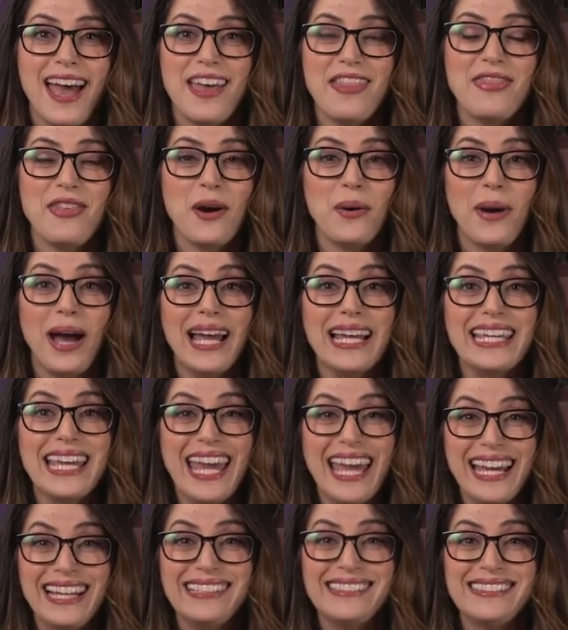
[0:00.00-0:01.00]
Though I
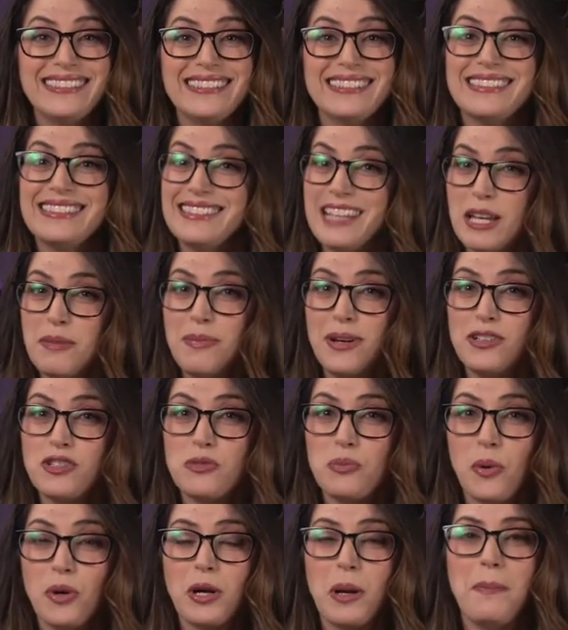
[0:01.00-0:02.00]
can't say
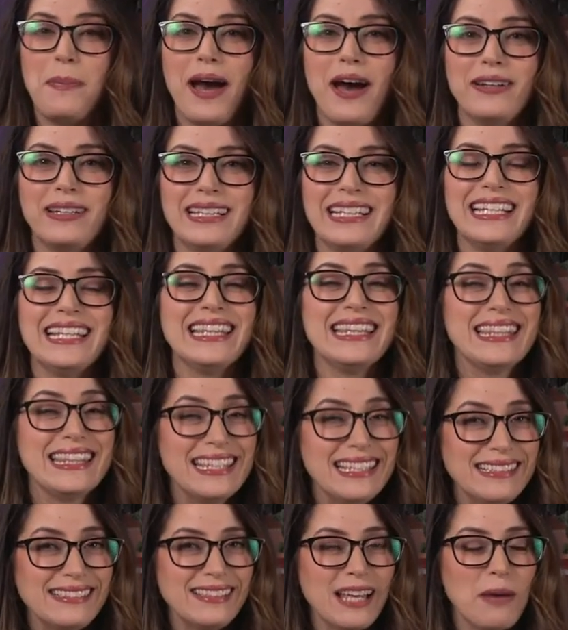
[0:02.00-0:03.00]
much more about it in
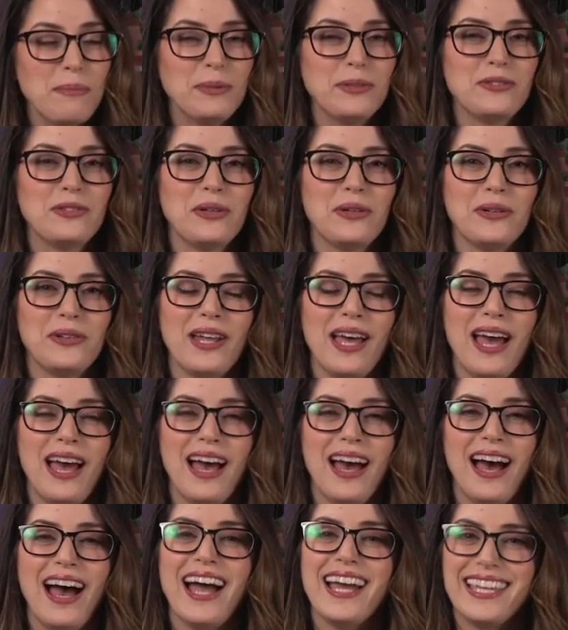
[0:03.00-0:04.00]
this episode,
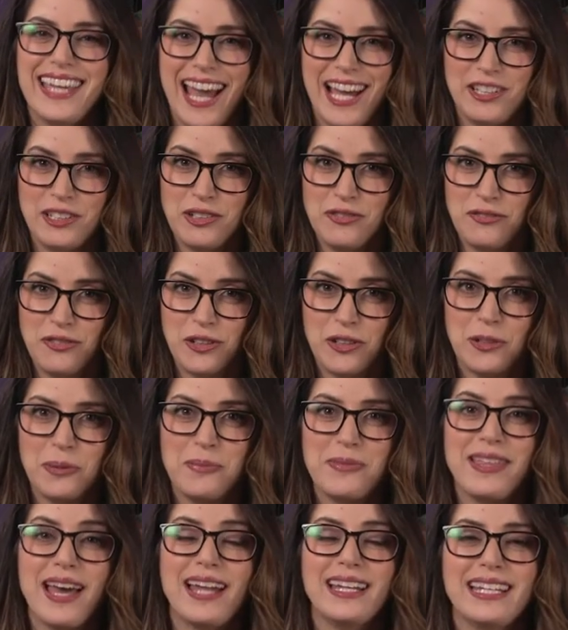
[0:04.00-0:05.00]
I can
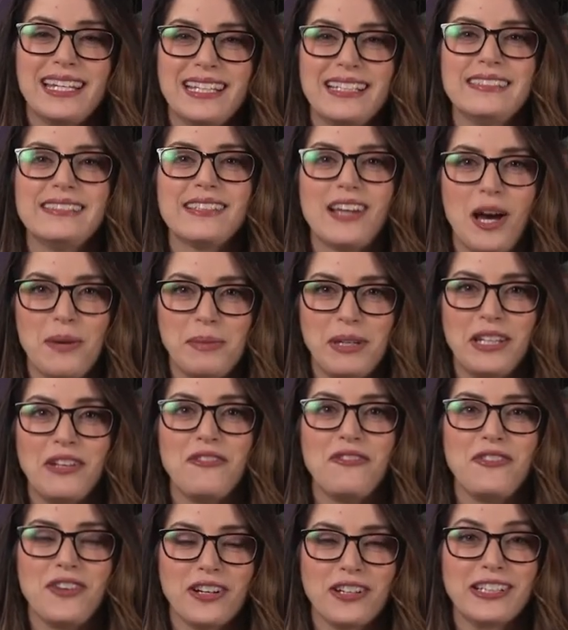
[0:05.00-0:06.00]
confirm that it is coming
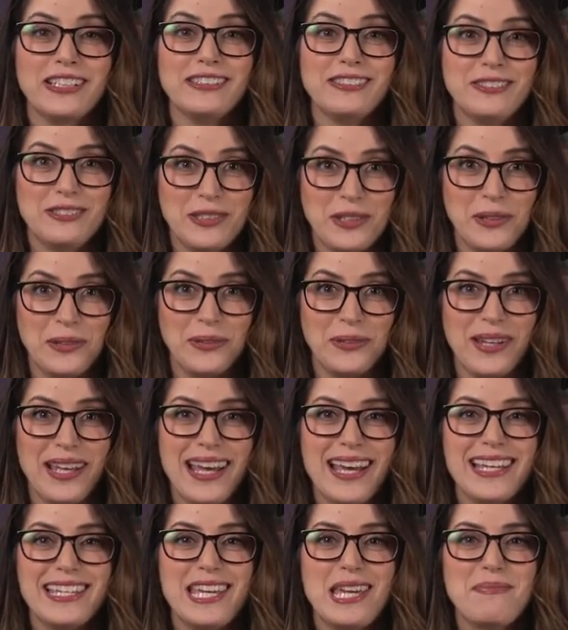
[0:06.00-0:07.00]
very soon.
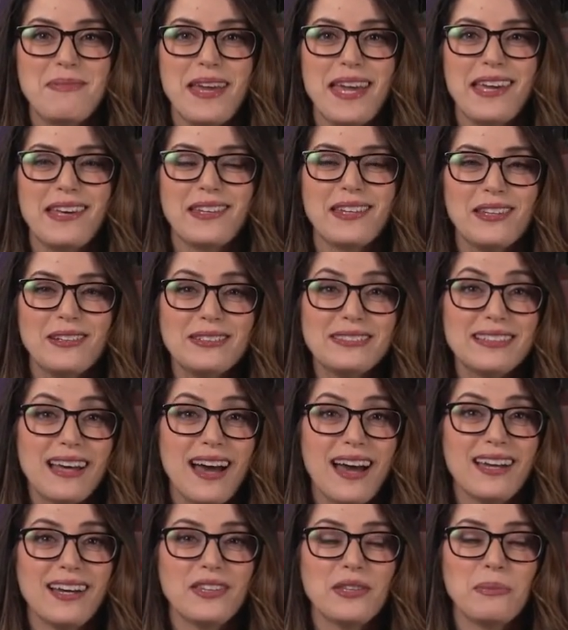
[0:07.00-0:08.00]
So, keep a close
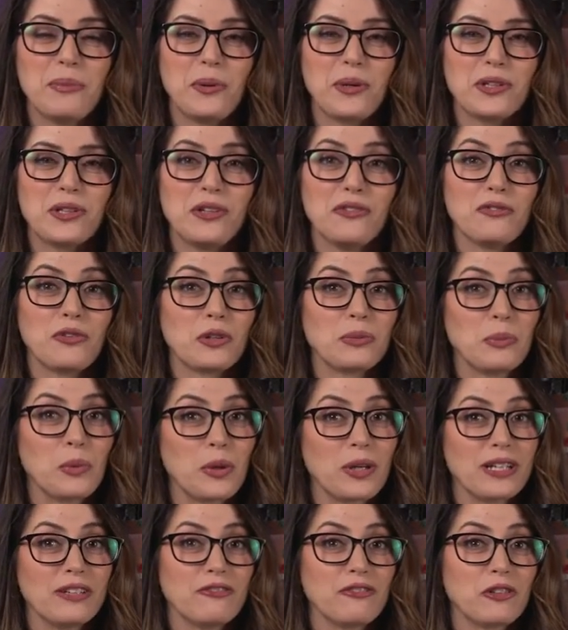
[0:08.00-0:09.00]
eye on the portal for
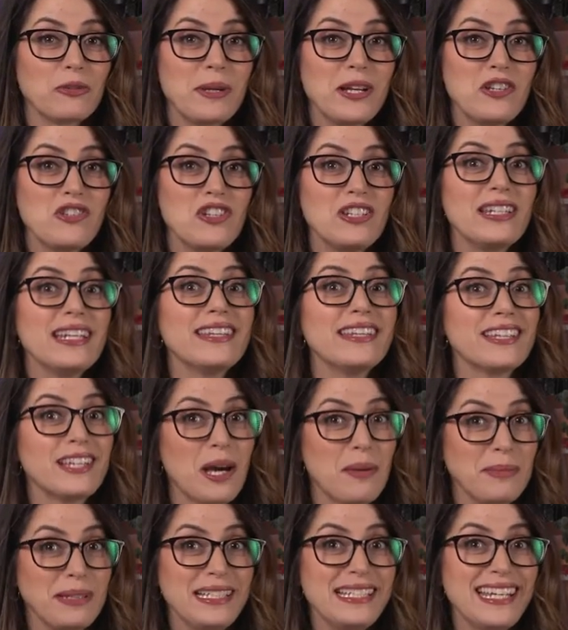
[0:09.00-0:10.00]
more information in the coming